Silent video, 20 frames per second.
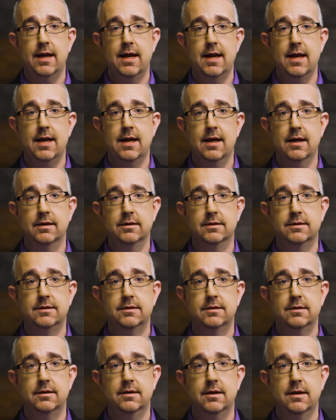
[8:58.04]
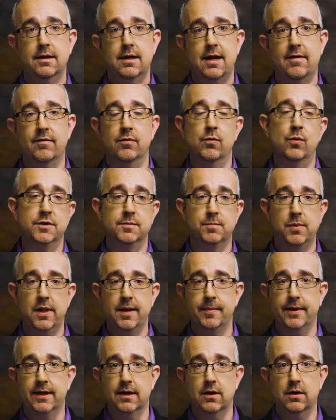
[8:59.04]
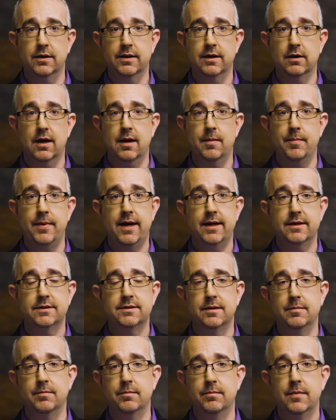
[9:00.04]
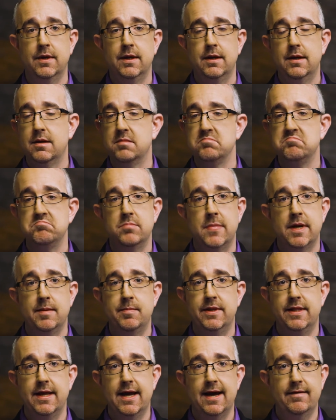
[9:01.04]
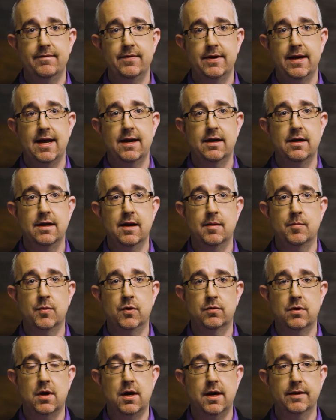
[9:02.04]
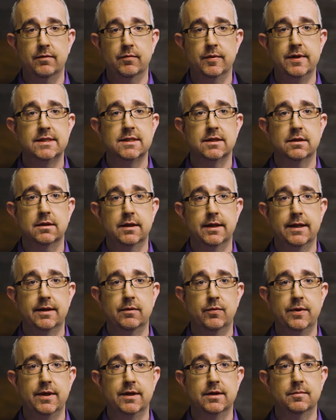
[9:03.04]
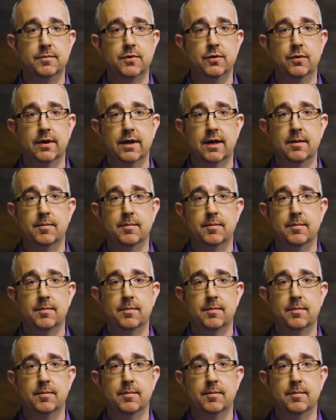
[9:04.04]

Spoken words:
And everyone's blaming it on their MS, and maybe they haven't had an MRI recently, and we end up doing an